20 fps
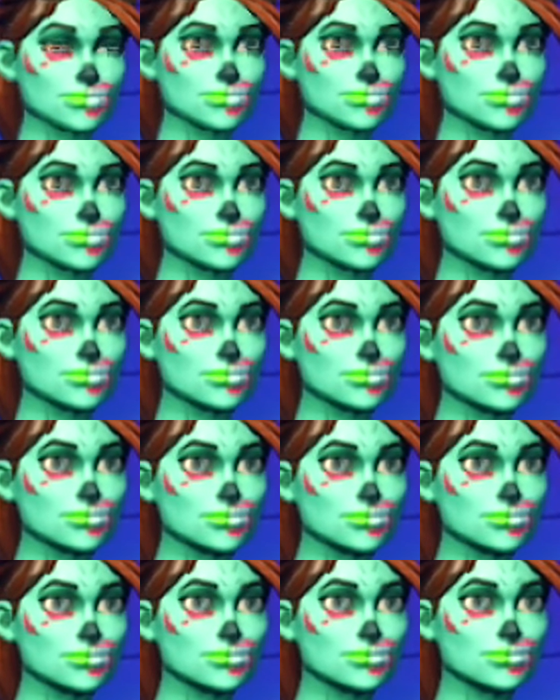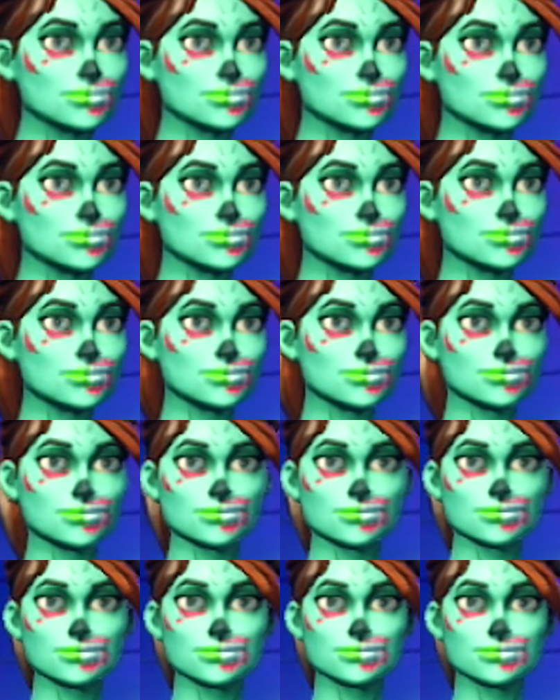
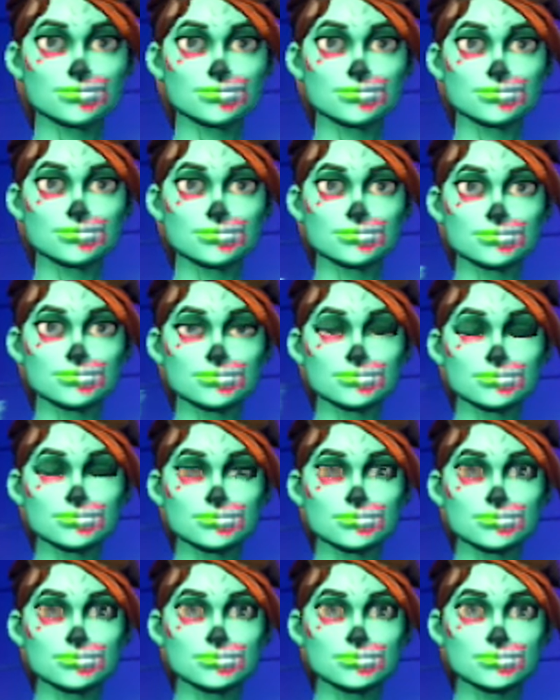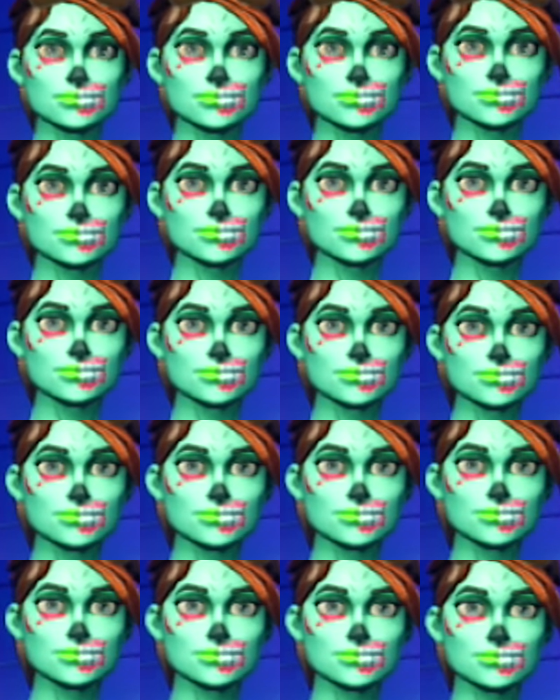
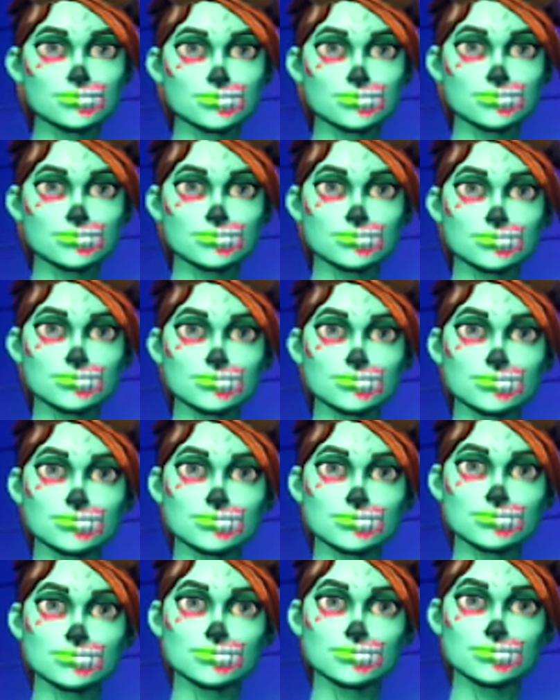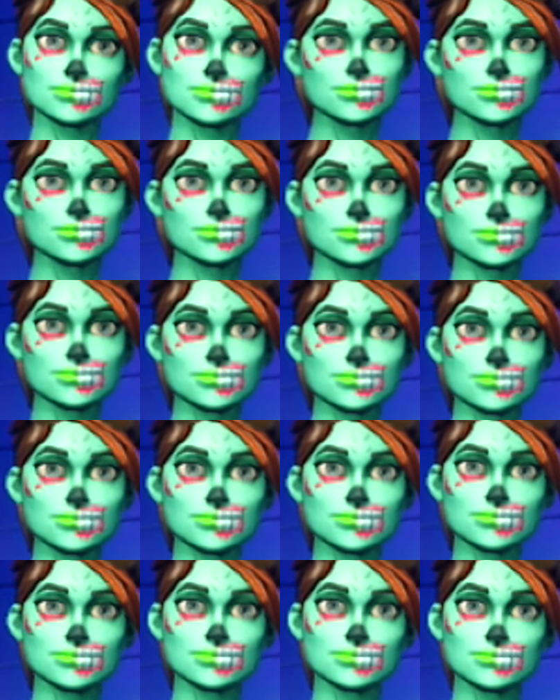
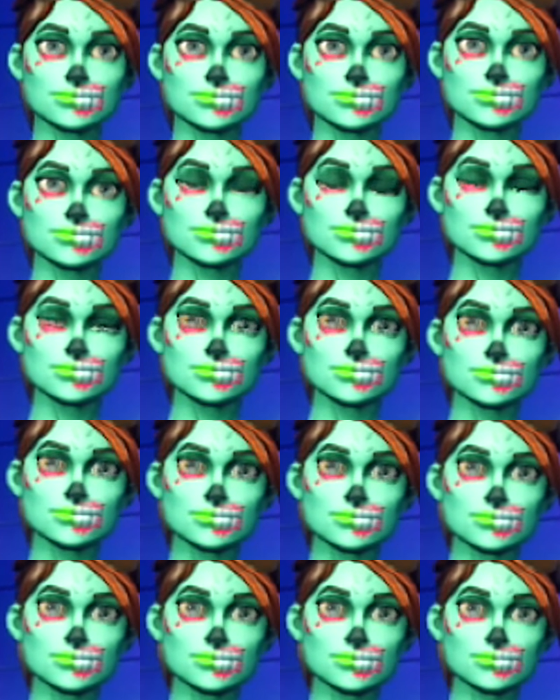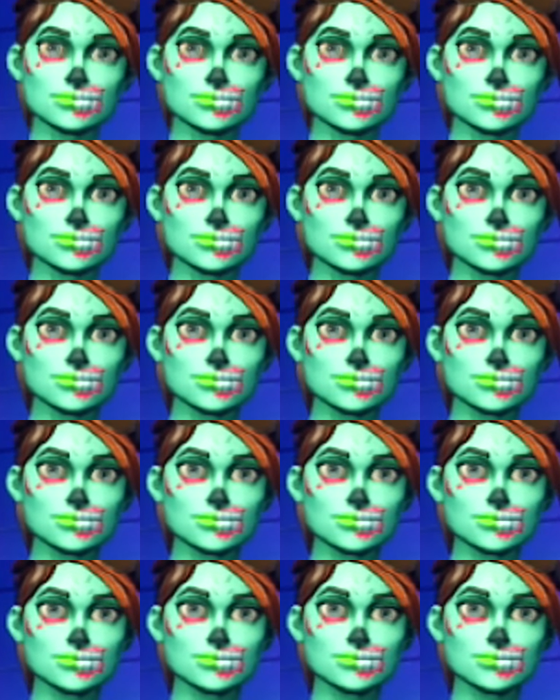(not speaking)